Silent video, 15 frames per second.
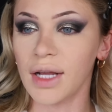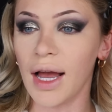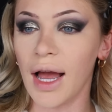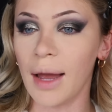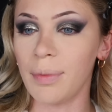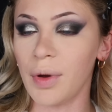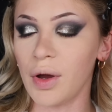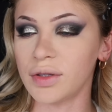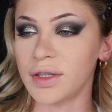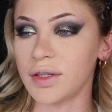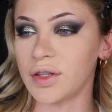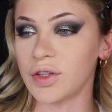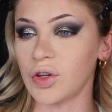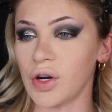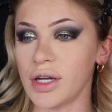I posted
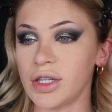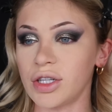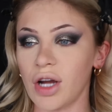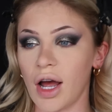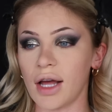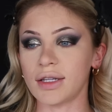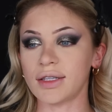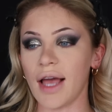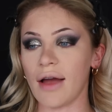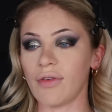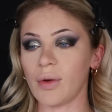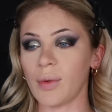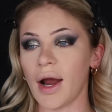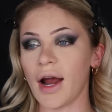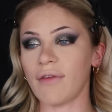the screenshots
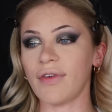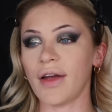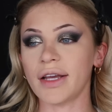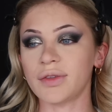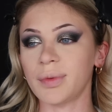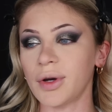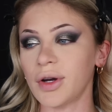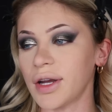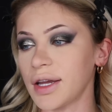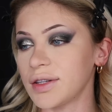everywhere, Facebook,